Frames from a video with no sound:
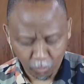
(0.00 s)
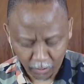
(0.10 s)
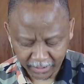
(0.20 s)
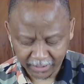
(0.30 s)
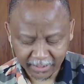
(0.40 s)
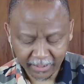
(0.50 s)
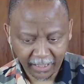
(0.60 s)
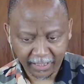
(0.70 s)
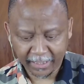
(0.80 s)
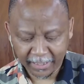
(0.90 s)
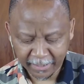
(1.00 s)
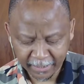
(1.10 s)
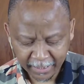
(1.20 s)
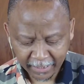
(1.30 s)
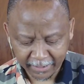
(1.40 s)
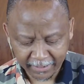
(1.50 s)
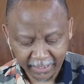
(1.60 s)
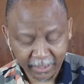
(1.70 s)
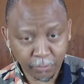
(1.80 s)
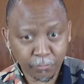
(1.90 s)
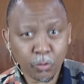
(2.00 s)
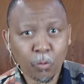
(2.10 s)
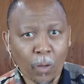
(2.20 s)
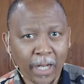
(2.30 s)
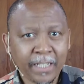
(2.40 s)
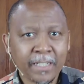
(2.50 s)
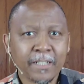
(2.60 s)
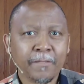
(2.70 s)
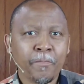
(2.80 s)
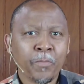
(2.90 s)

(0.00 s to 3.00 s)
what he's saying is that if you want